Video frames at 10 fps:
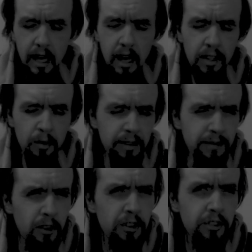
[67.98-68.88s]
on the
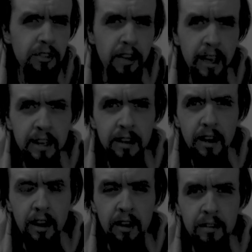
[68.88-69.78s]
reverse side
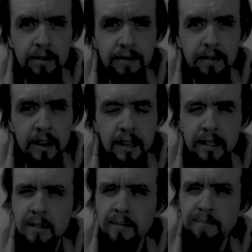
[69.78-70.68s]
of
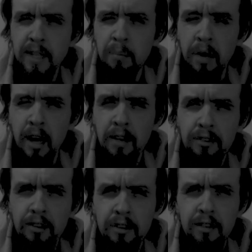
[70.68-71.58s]

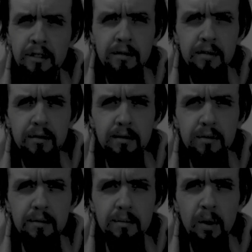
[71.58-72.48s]
imposter,
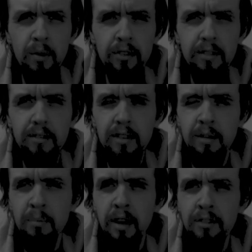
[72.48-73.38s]
what was it?
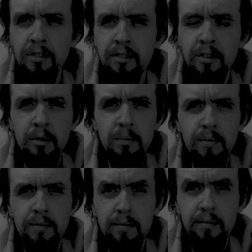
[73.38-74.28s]
Imposter
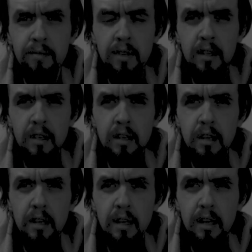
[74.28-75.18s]
syndrome.
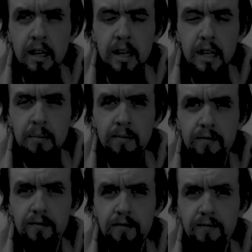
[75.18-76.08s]

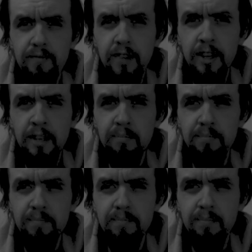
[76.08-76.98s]
I'm very
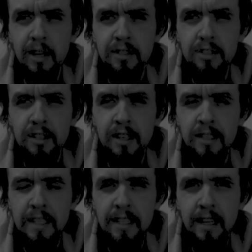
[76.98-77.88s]
much
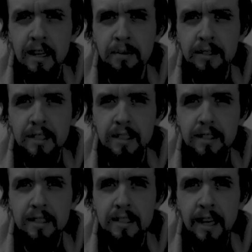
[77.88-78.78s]
on the opposite
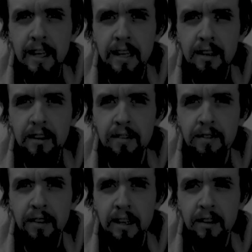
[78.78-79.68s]
side
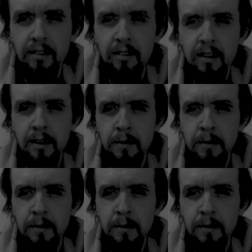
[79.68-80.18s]
of things.